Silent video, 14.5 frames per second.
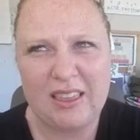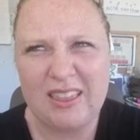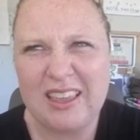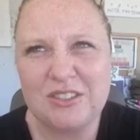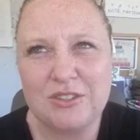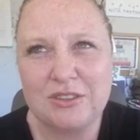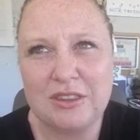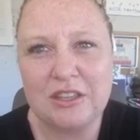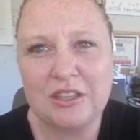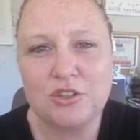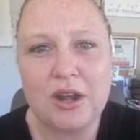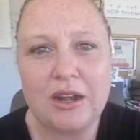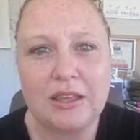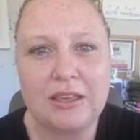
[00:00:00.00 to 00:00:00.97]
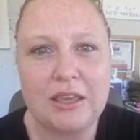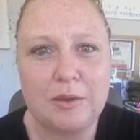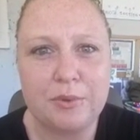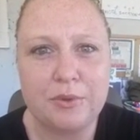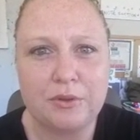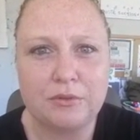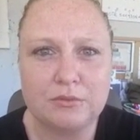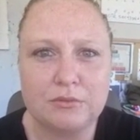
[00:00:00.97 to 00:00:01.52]
and they try to
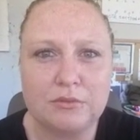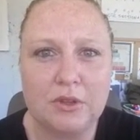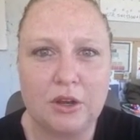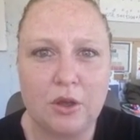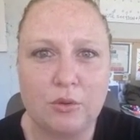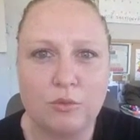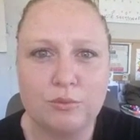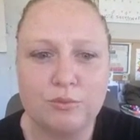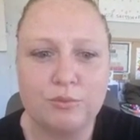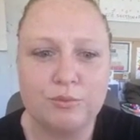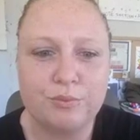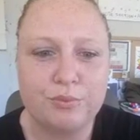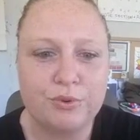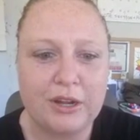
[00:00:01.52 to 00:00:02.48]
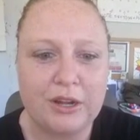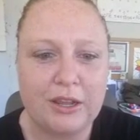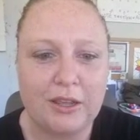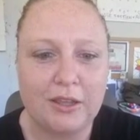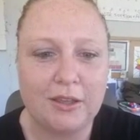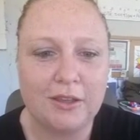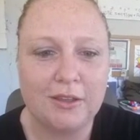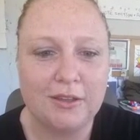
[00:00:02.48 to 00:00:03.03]
keep it, you know,
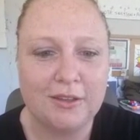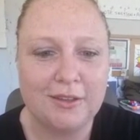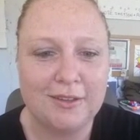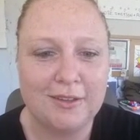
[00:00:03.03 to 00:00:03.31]
pretty,